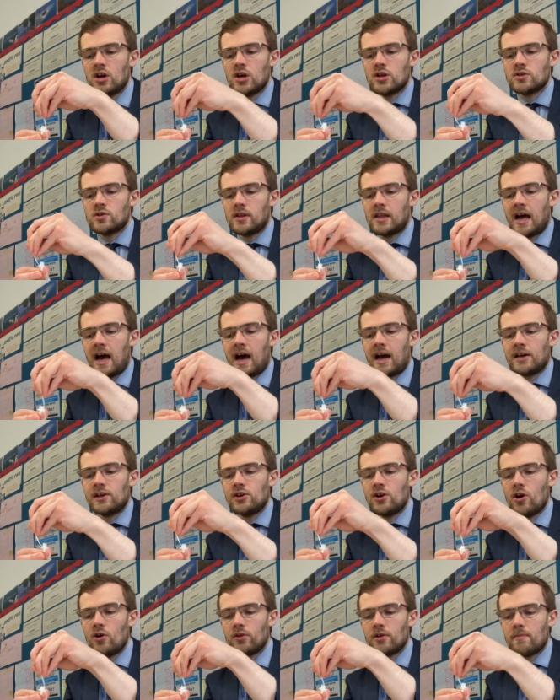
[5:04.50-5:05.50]
so that I
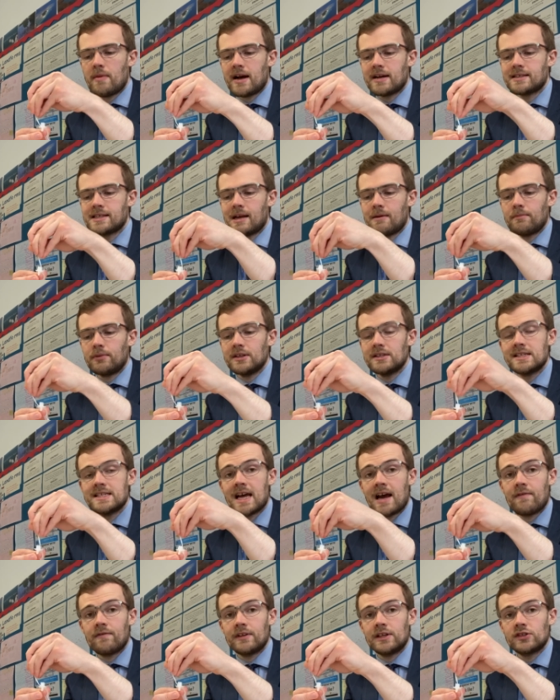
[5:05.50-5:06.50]
know that my sample is
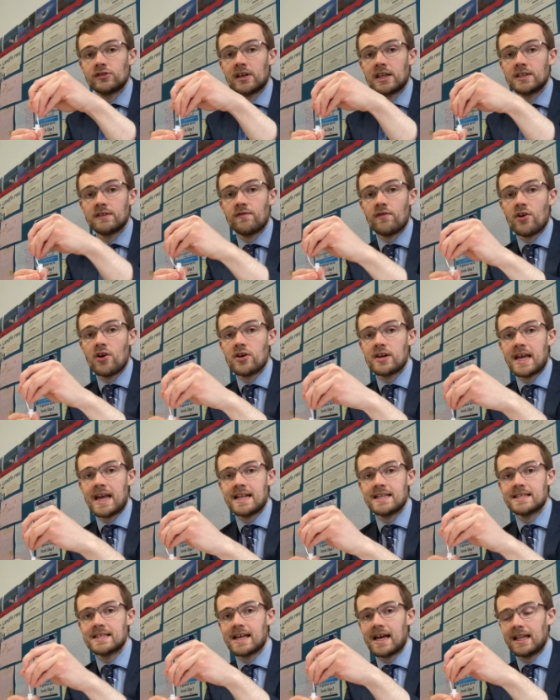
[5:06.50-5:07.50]
definitely transferred
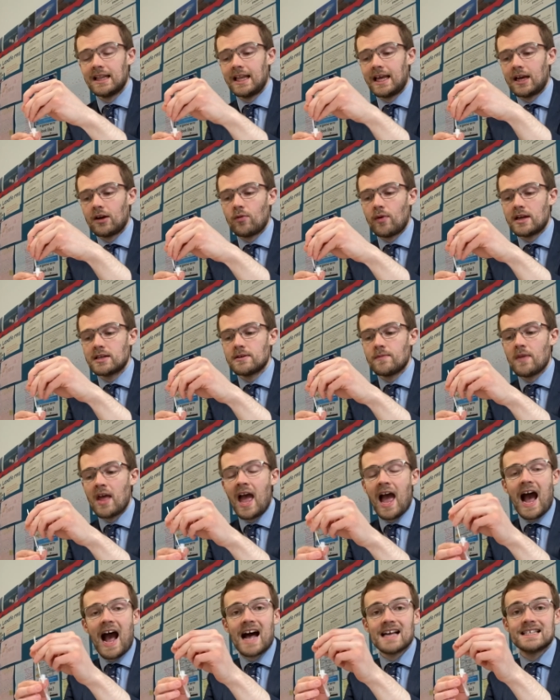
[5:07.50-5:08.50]
into that liquid.
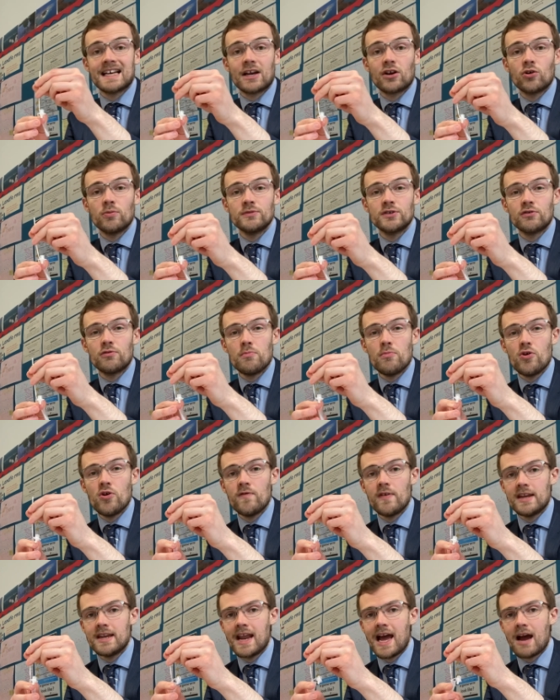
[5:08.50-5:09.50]
as I come to remove
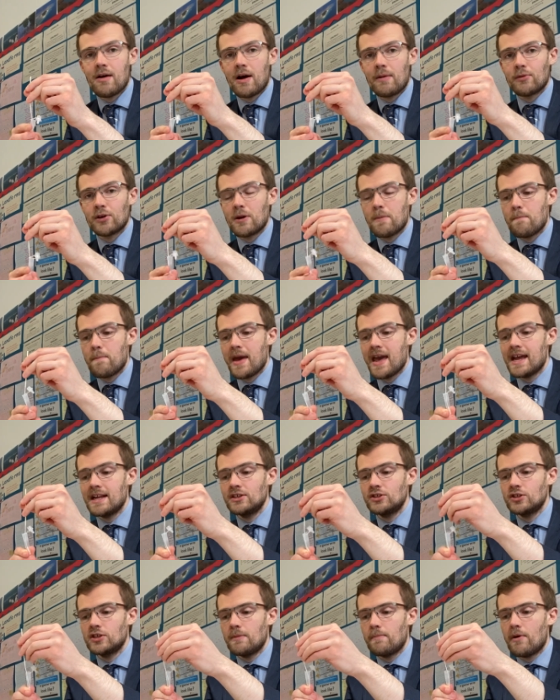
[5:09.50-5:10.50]
it now, I'm going to
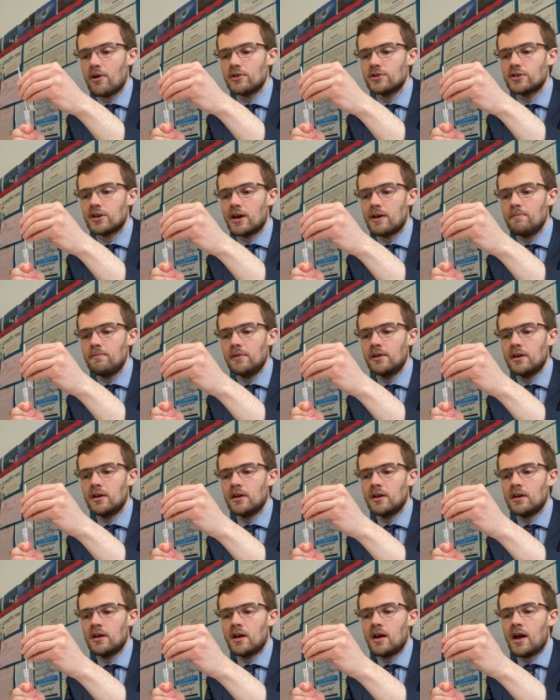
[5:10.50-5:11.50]
pinch the bottom
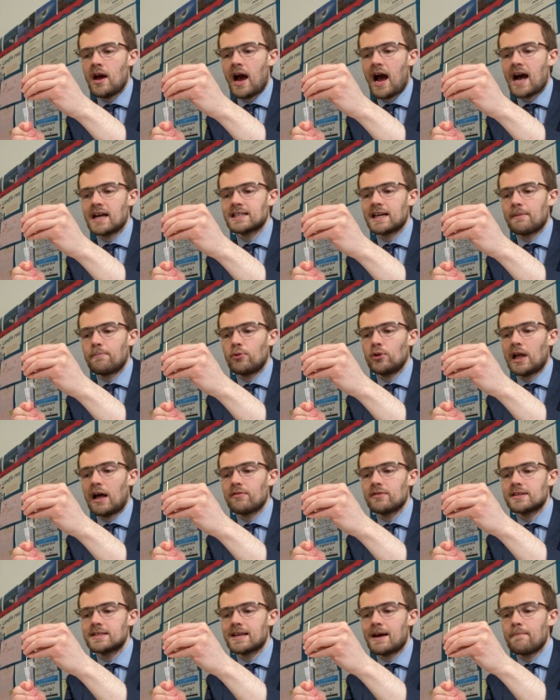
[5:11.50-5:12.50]
as I pull
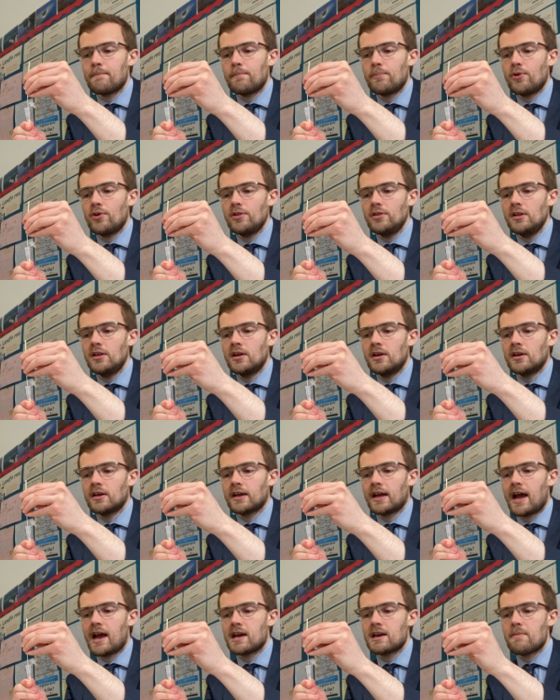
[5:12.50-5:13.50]
out the sample,
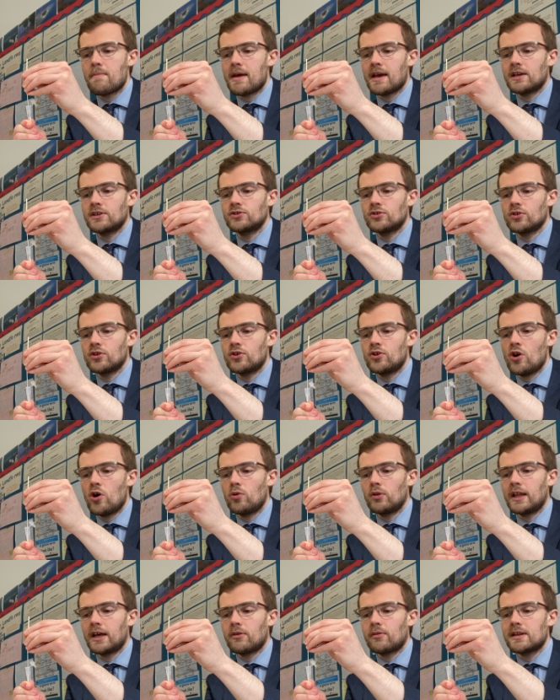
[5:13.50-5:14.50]
okay, and I'm making sure that
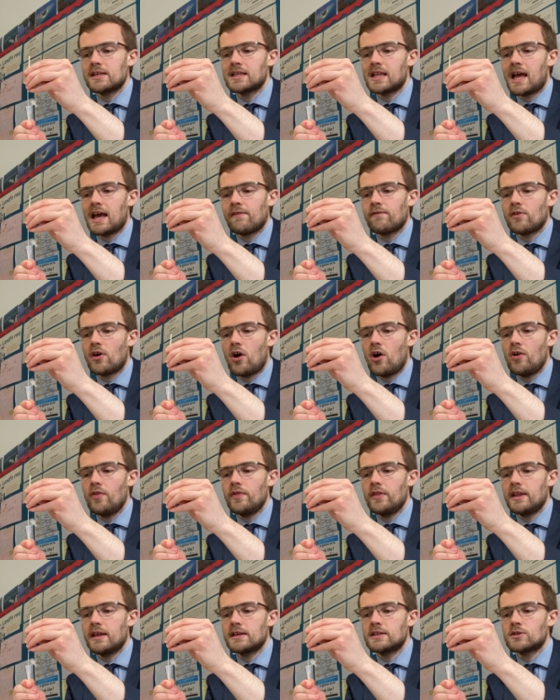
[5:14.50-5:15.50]
no liquid is left
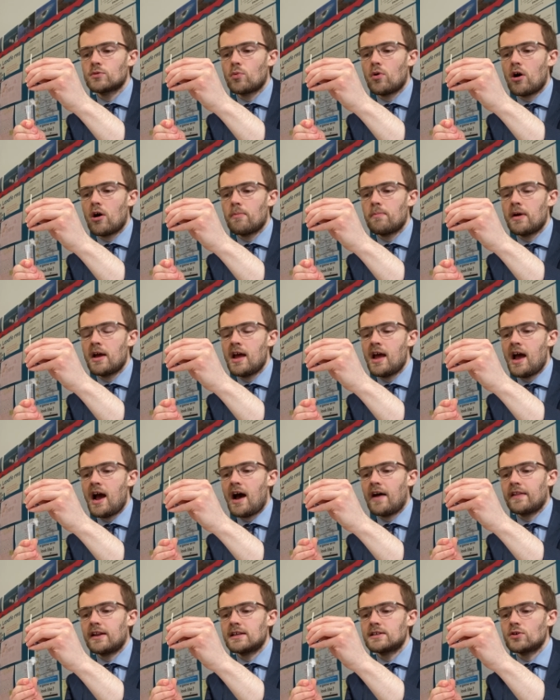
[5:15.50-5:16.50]
on the swab
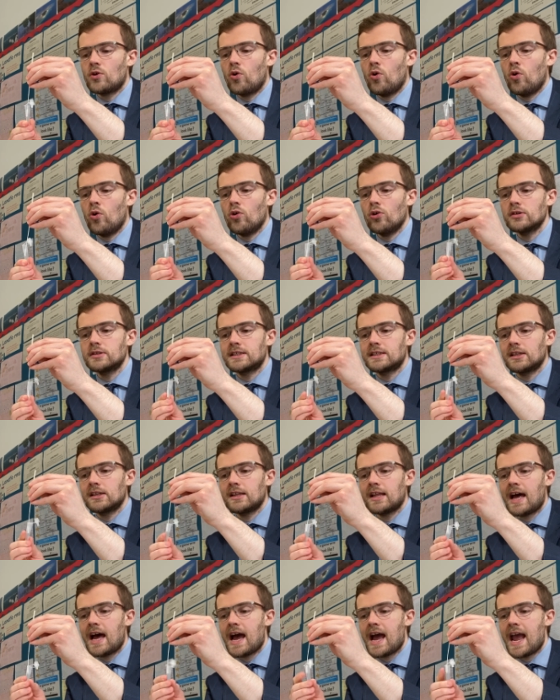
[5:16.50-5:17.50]
and that it's all still
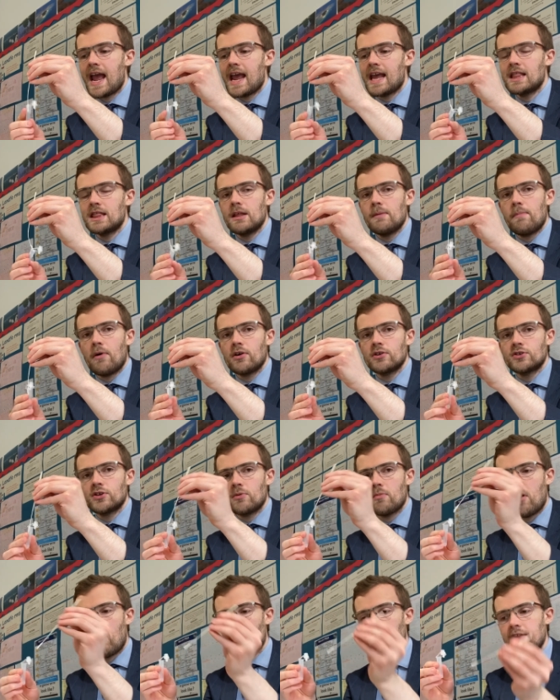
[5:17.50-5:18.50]
there in the
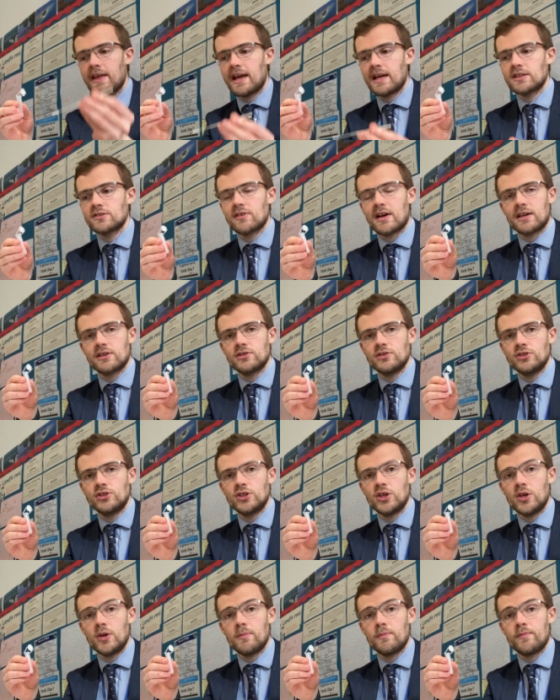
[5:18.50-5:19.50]
bottom of the extraction
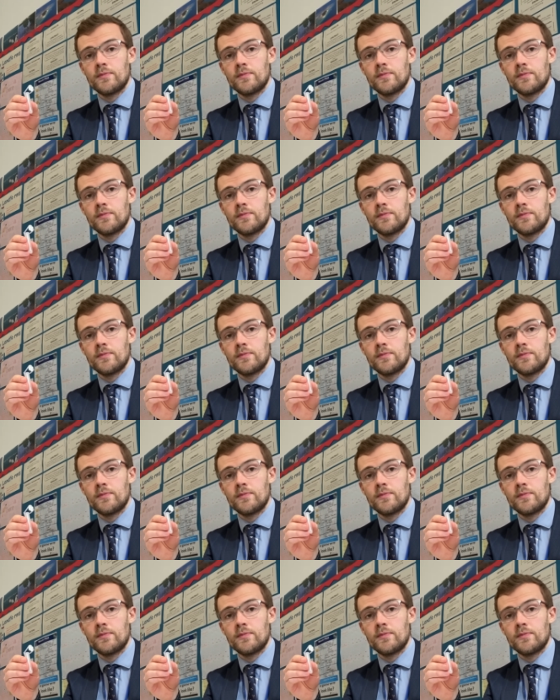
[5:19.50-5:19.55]
tube.